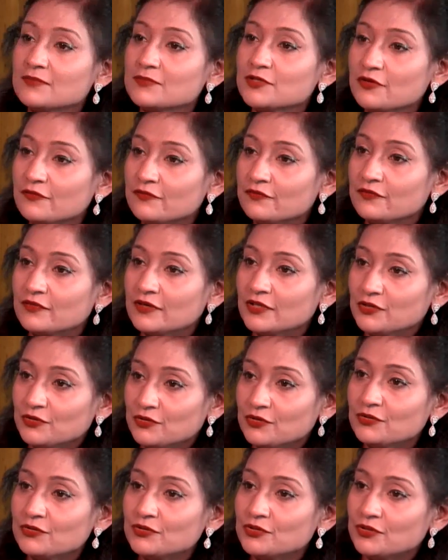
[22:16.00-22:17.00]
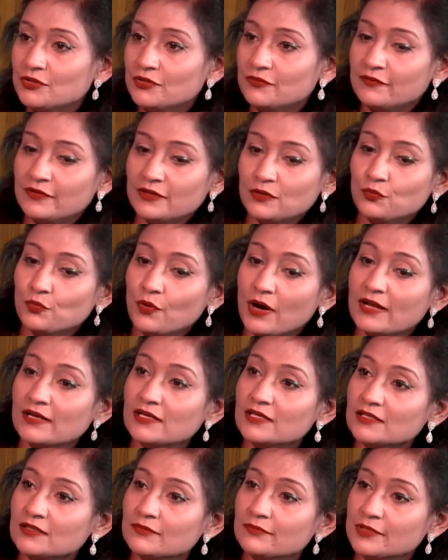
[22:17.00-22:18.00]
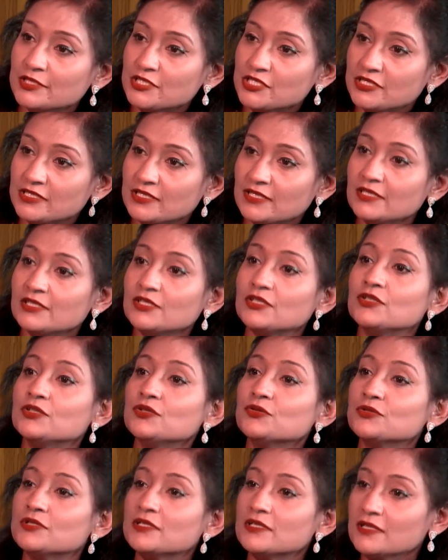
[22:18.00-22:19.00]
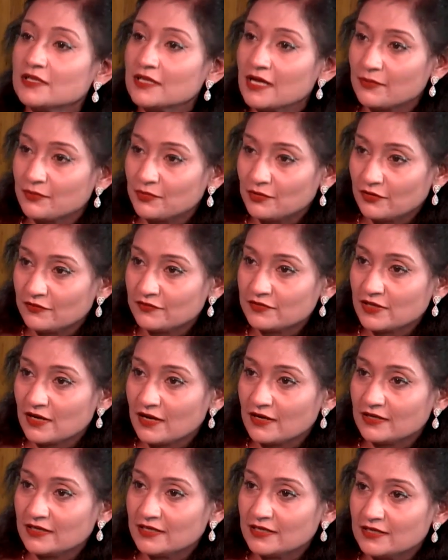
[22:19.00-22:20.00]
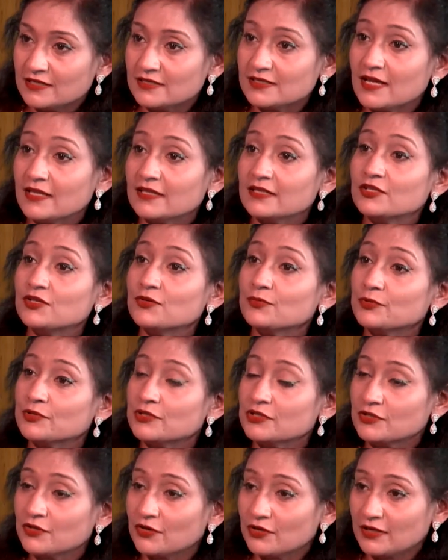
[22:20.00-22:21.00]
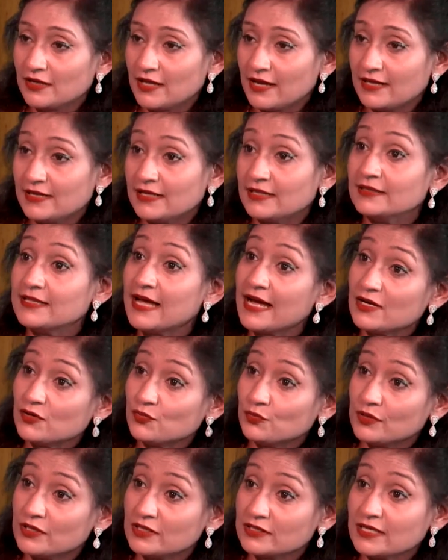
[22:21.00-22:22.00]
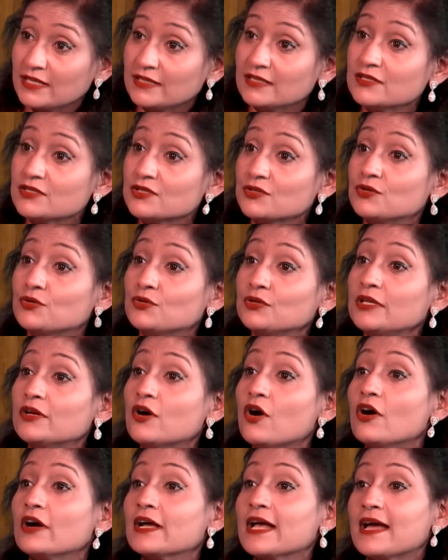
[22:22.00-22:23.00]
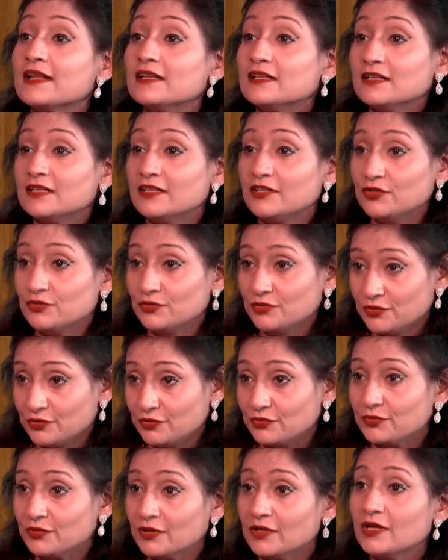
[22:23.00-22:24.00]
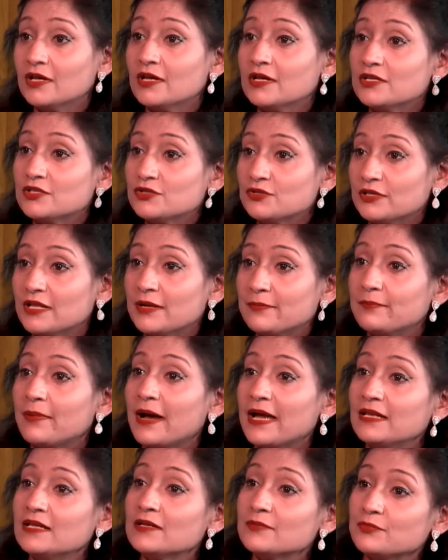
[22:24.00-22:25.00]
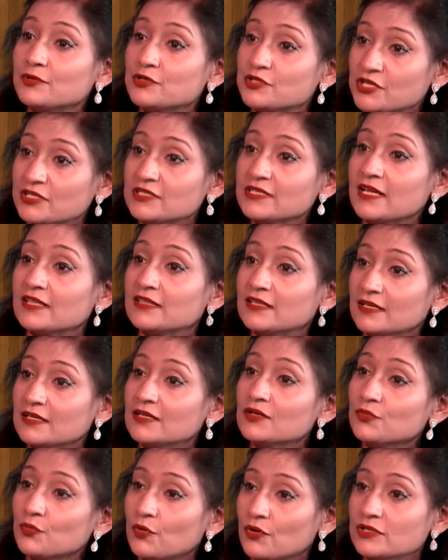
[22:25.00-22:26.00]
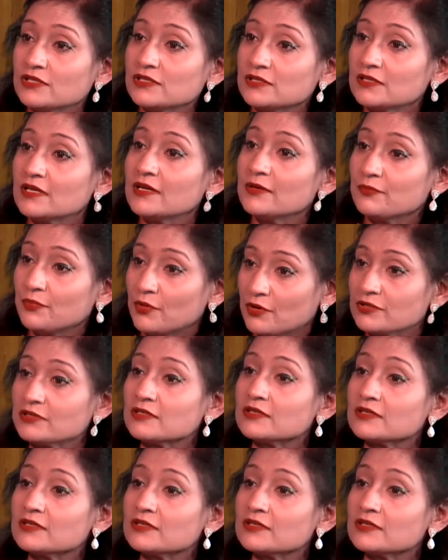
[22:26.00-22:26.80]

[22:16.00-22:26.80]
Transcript: of you know with one machine you did a couple of saris and then you put it online and that worked and then slowly organically you grew yes so yes. that pilot project i think yes definitely